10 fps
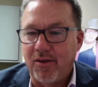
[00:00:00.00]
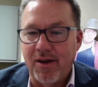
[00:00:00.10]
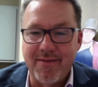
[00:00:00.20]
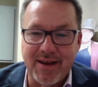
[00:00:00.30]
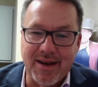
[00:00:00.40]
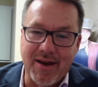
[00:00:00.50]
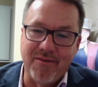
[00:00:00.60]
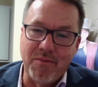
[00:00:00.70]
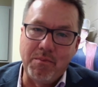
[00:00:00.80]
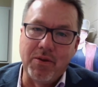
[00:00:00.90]
I
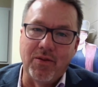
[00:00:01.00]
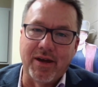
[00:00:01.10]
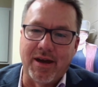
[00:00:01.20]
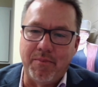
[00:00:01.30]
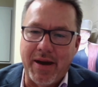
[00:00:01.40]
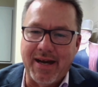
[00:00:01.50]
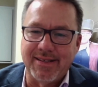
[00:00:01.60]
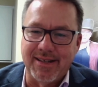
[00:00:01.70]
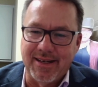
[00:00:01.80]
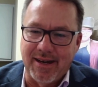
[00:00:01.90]
haven't built the
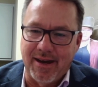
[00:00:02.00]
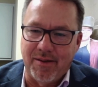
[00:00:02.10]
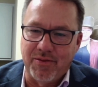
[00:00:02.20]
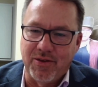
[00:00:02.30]
capacity yet.